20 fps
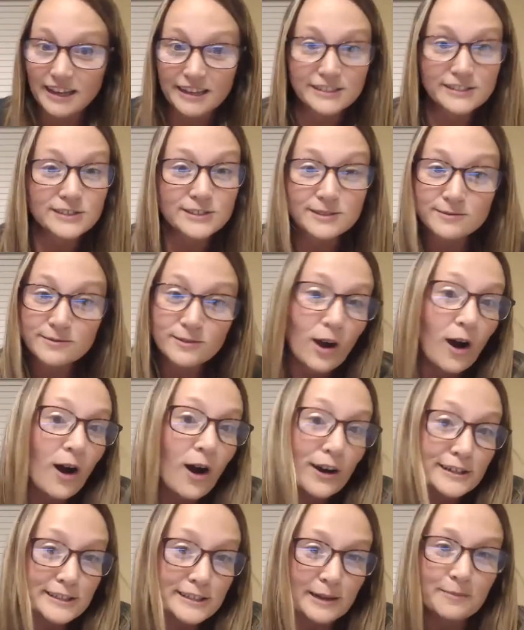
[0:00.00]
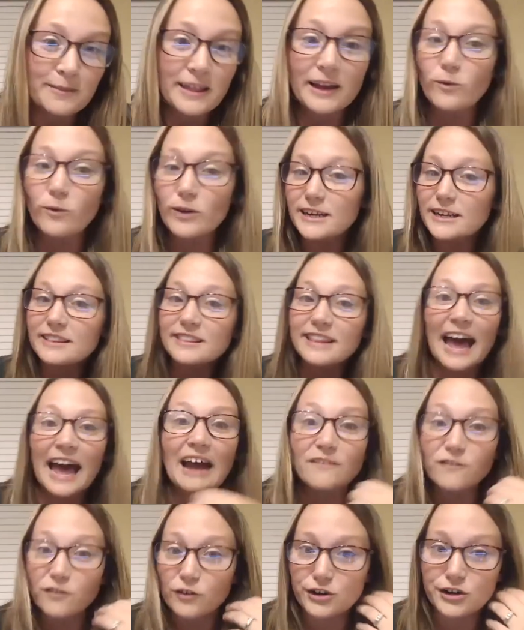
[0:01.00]
is awesome. Like we did that
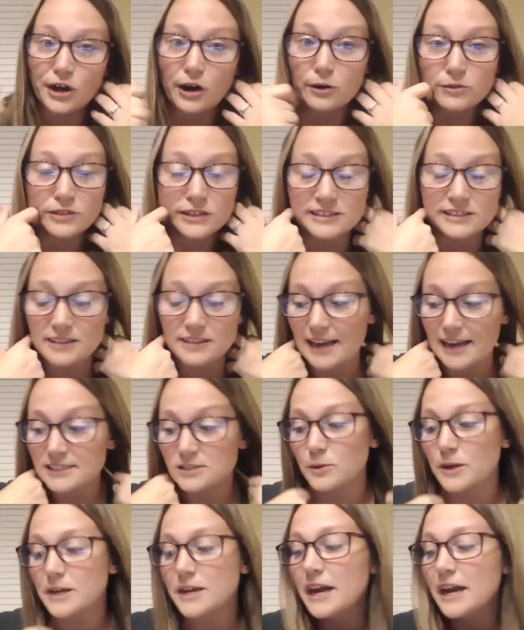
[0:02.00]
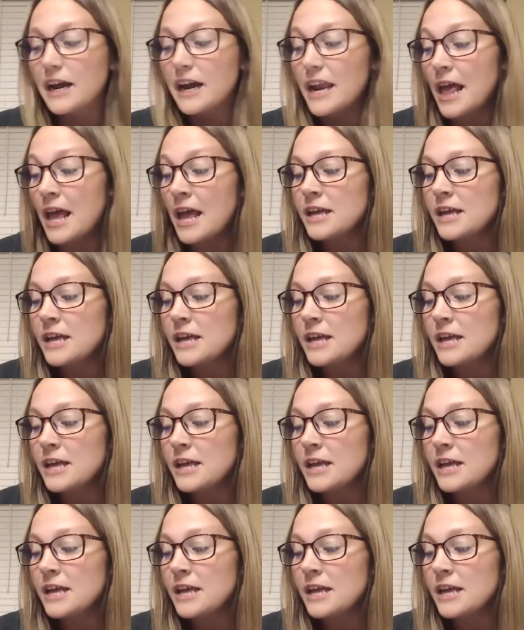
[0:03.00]
for GOAT this last weekend.